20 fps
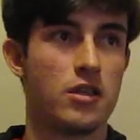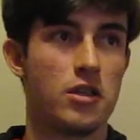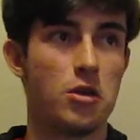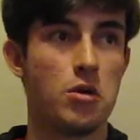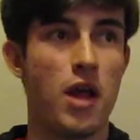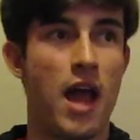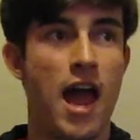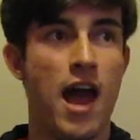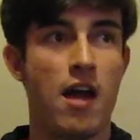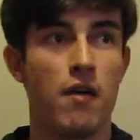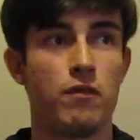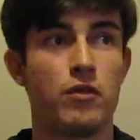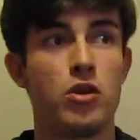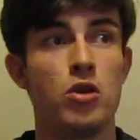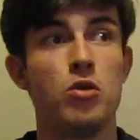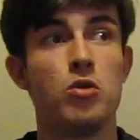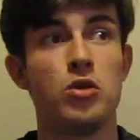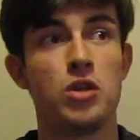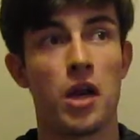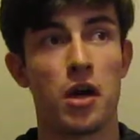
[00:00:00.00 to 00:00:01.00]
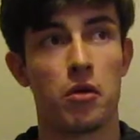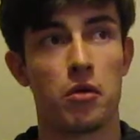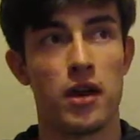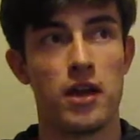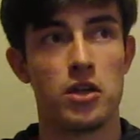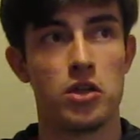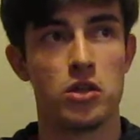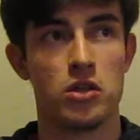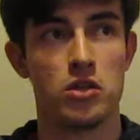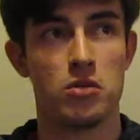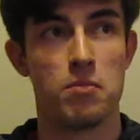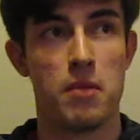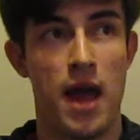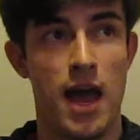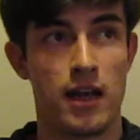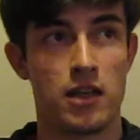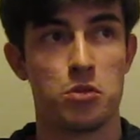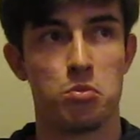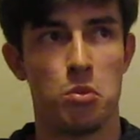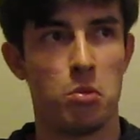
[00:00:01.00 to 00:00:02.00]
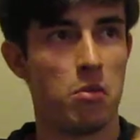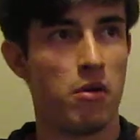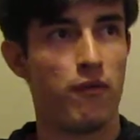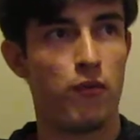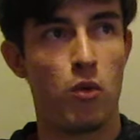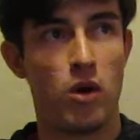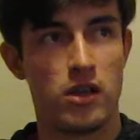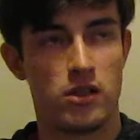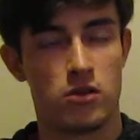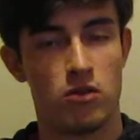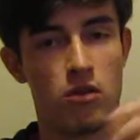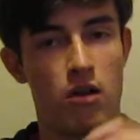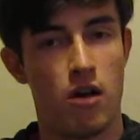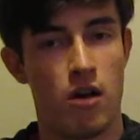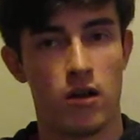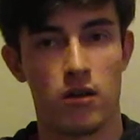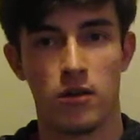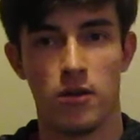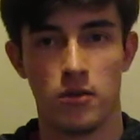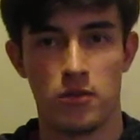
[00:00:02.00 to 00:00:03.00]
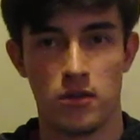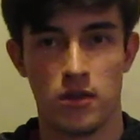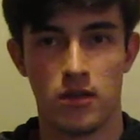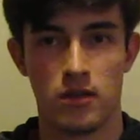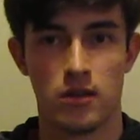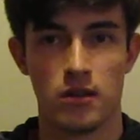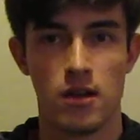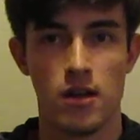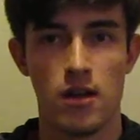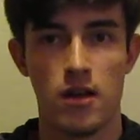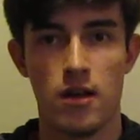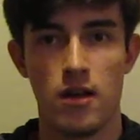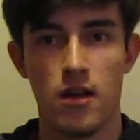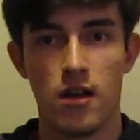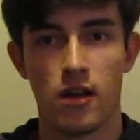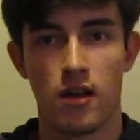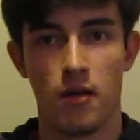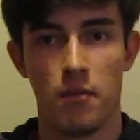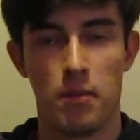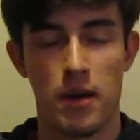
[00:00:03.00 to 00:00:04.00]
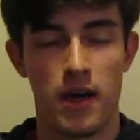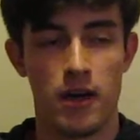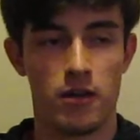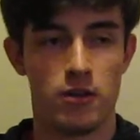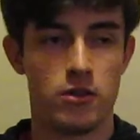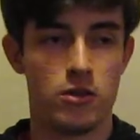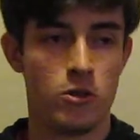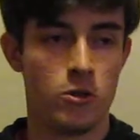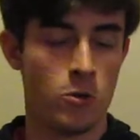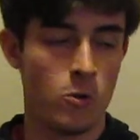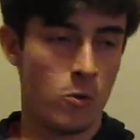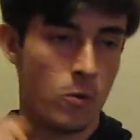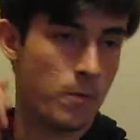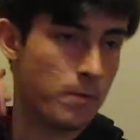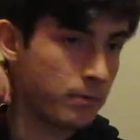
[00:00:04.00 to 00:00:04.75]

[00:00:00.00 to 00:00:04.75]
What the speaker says: You'd have 2 generations maximum of Western Hognoses compared to,